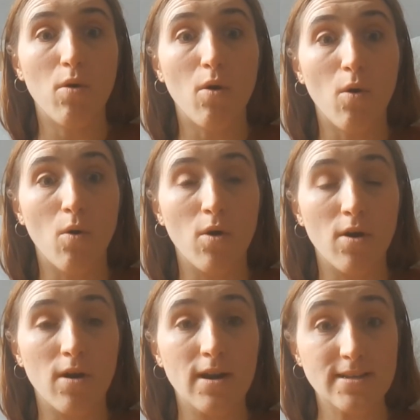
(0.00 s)

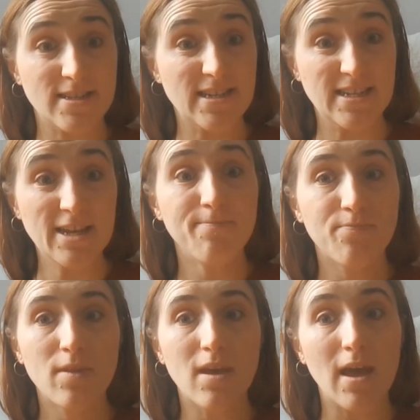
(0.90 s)
or a CD.
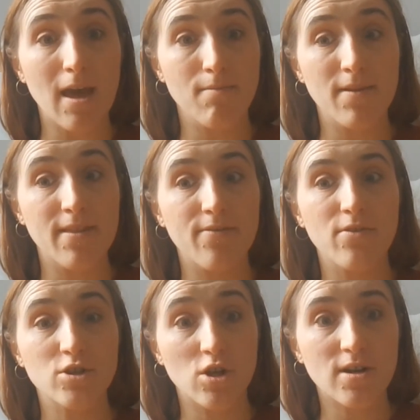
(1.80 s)
And then
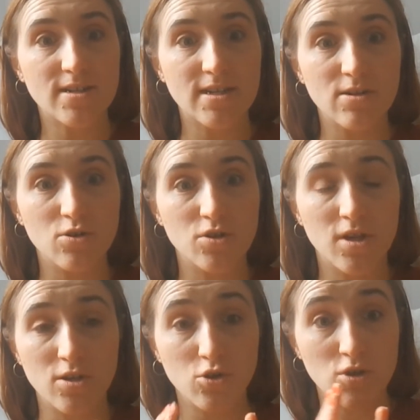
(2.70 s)
there's an artist here who's
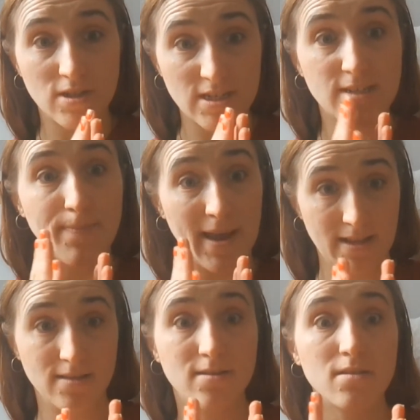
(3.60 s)
used the
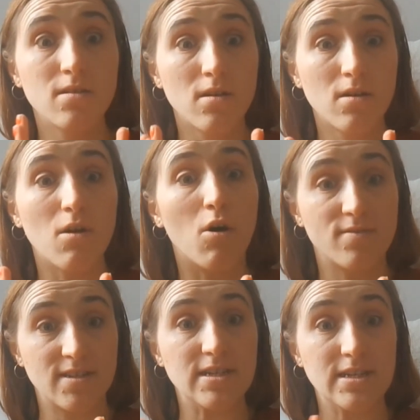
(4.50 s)
spines of
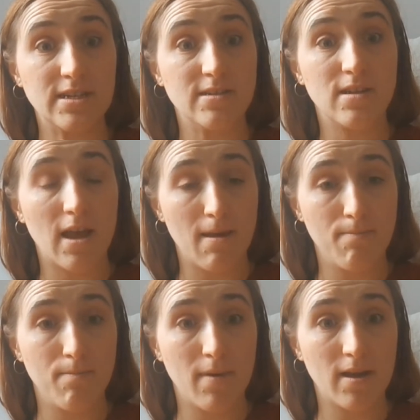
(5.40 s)
CDs
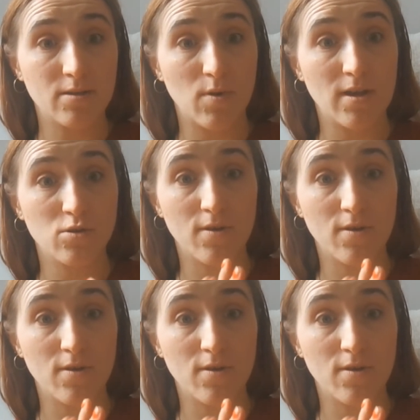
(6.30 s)
as well.